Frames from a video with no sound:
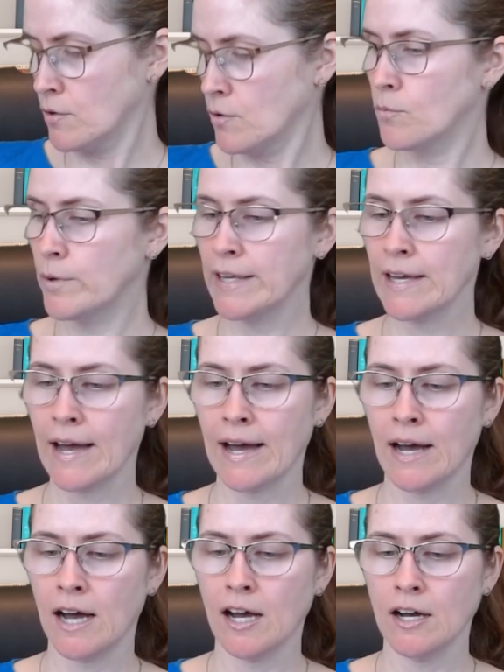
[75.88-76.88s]
We
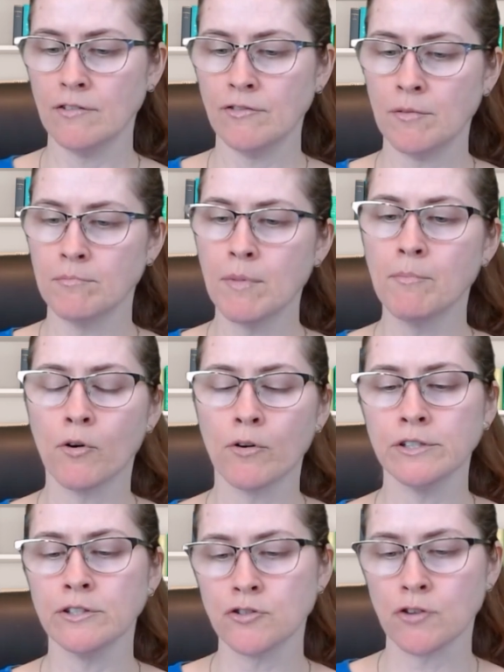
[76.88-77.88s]
have
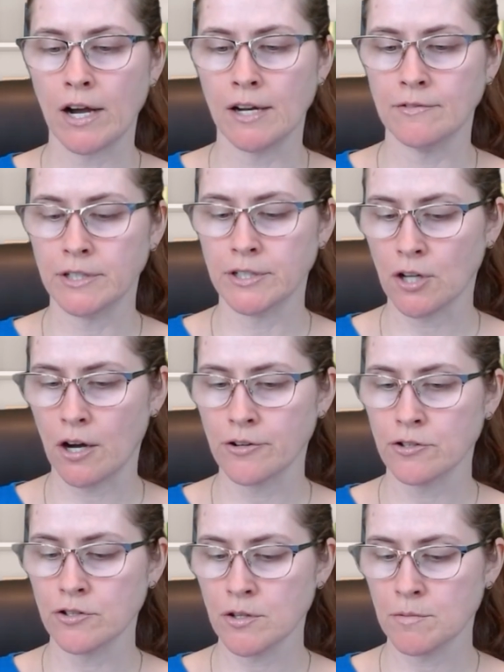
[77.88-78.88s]
Memorial Drive, A
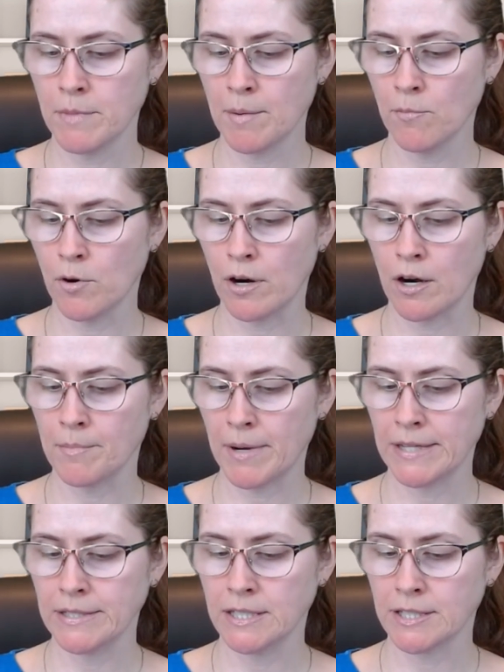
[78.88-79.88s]
Daughter's Memoir
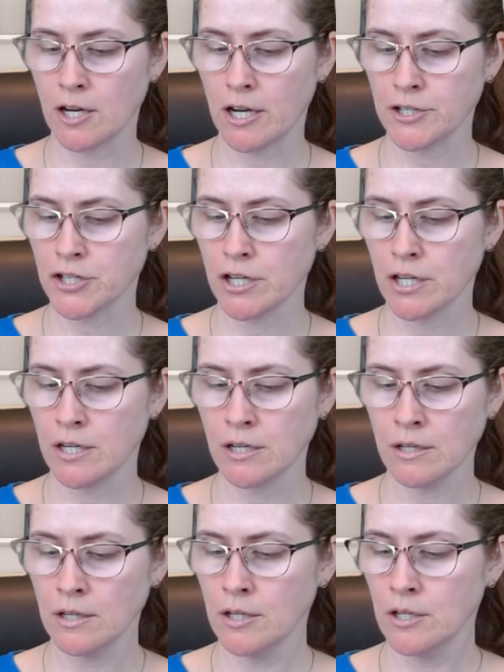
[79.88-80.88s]
by Natasha
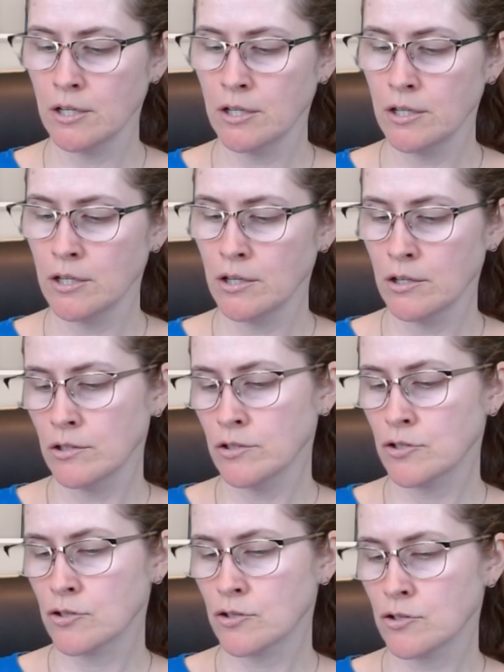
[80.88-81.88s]

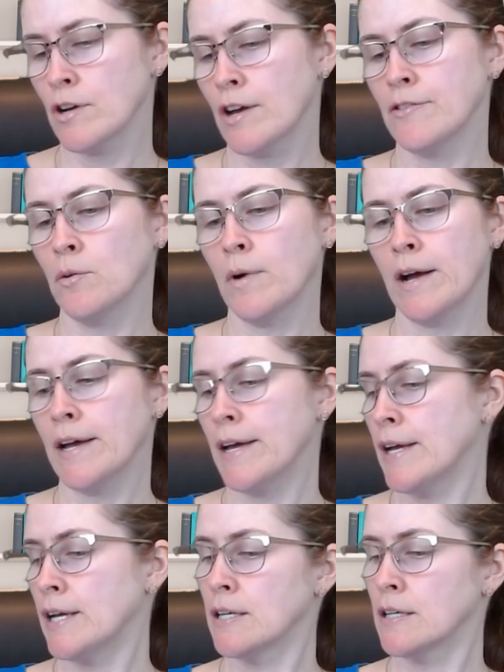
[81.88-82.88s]
Trethewey,
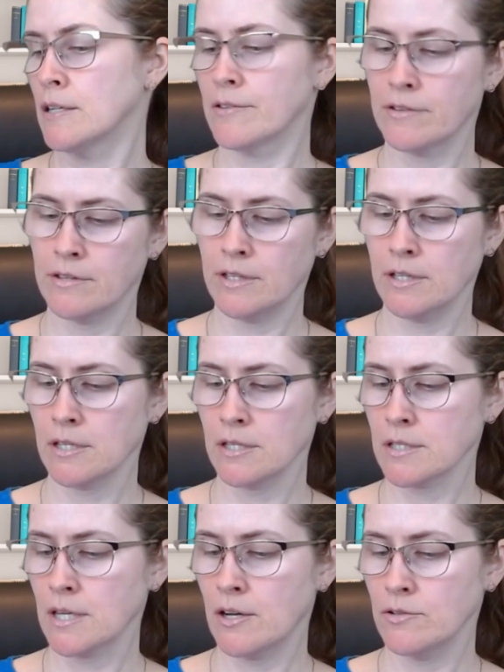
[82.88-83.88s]
I think
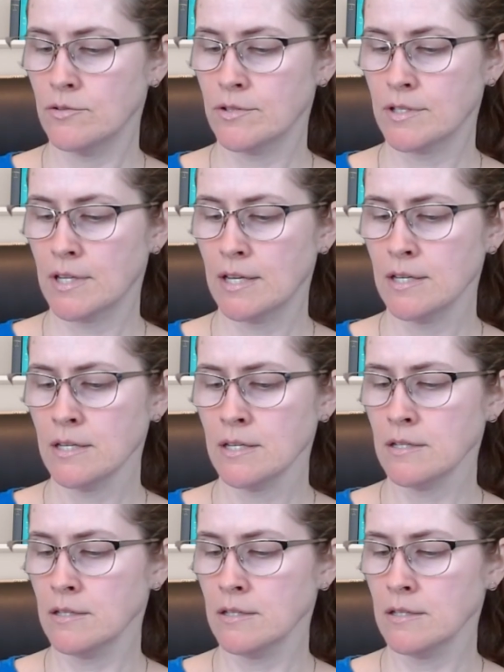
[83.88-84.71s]
is how you say it.